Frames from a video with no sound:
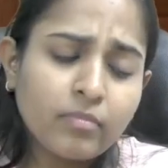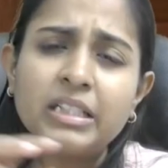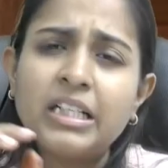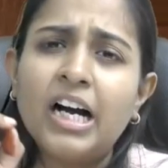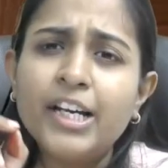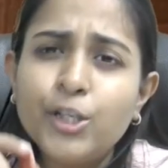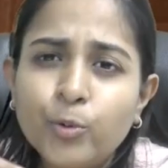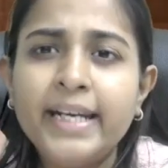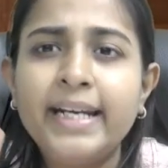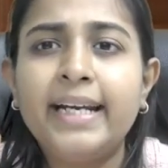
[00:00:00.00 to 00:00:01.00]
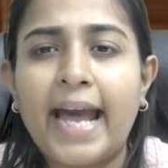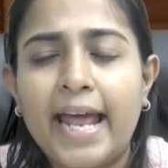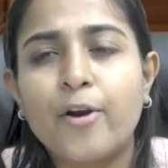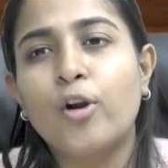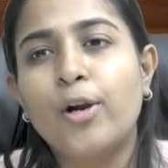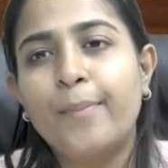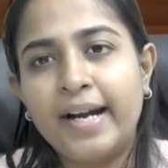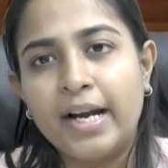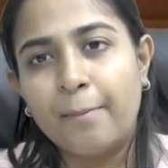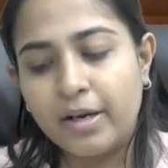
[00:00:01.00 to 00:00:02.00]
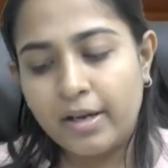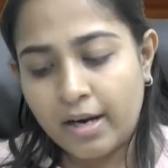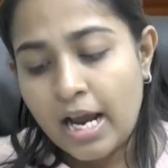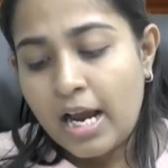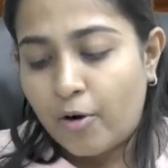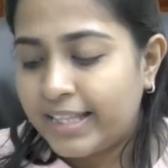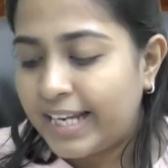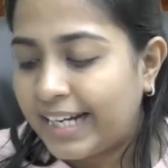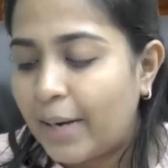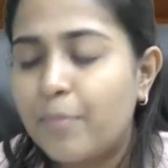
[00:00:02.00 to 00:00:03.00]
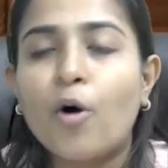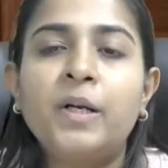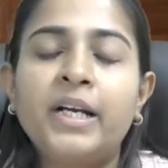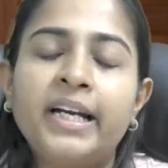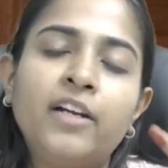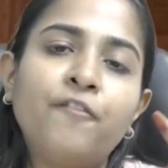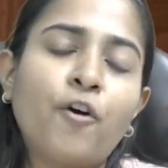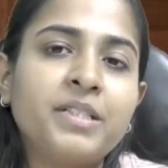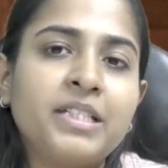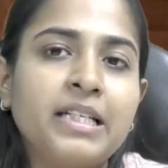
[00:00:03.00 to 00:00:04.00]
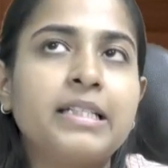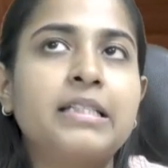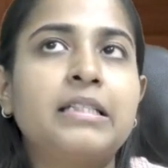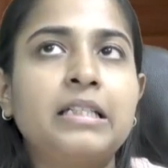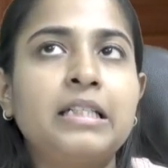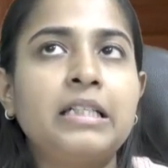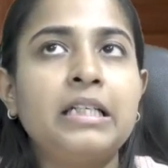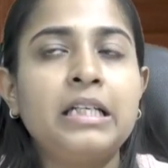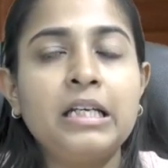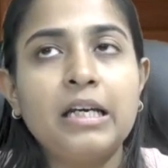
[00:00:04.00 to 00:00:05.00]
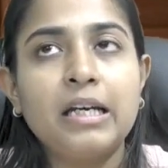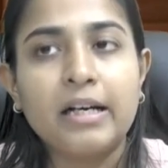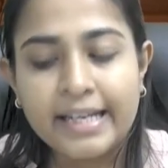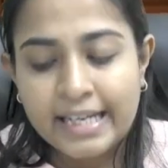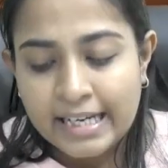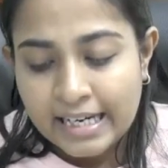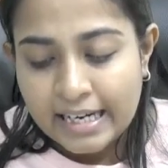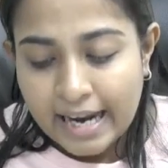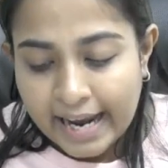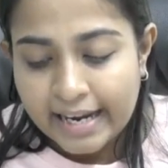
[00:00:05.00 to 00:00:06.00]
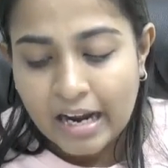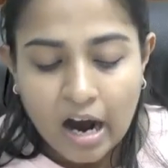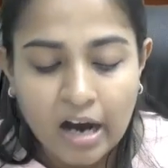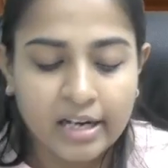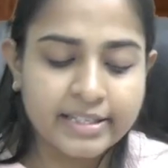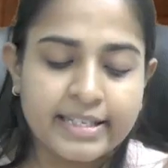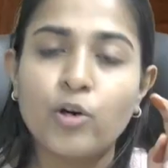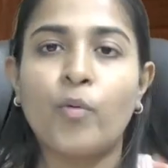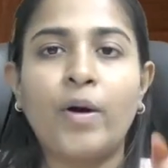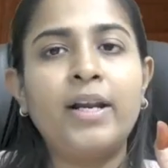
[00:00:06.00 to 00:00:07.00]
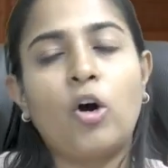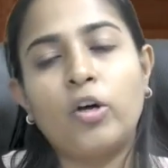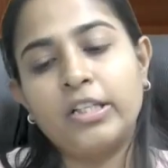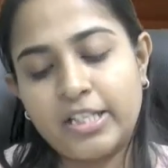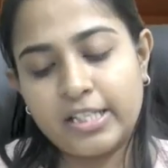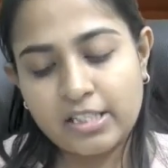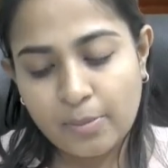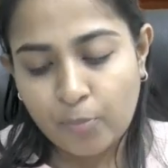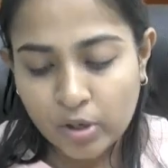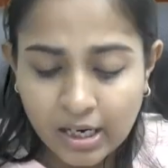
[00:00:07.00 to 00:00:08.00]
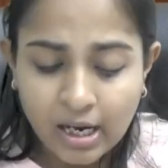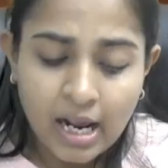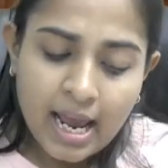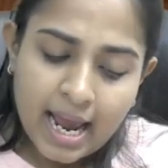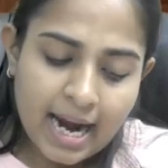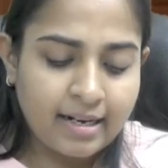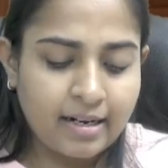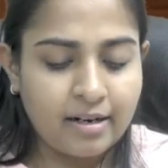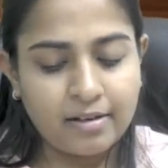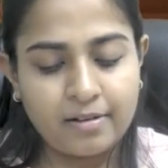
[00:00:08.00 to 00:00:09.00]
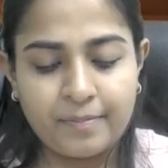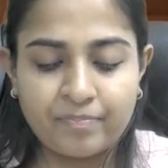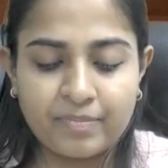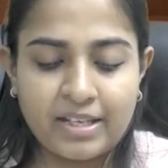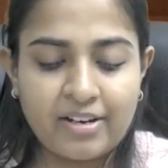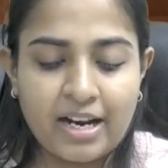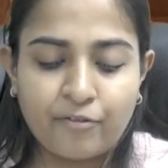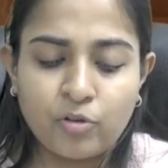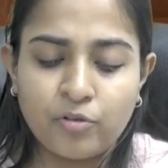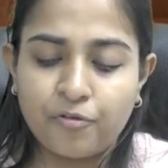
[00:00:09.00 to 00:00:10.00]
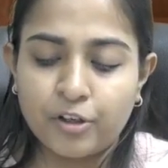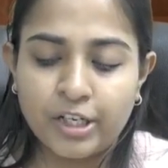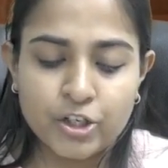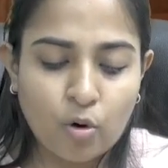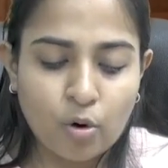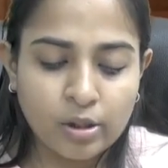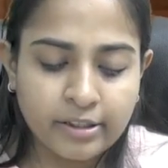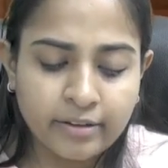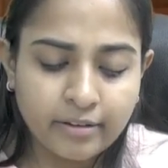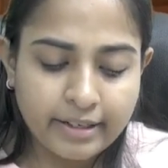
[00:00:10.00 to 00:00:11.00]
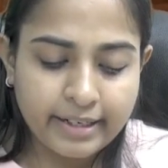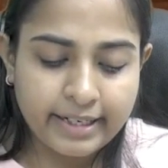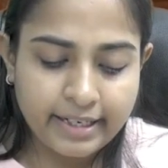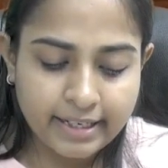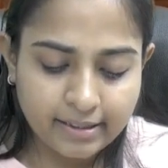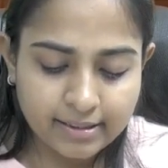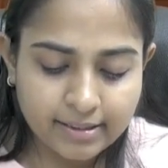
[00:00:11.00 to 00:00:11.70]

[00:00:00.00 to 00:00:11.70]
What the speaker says: a unique enrollment number, okay, that can be obtained in form GST ENR01 on the GST portal, and they will have to furnish all the details,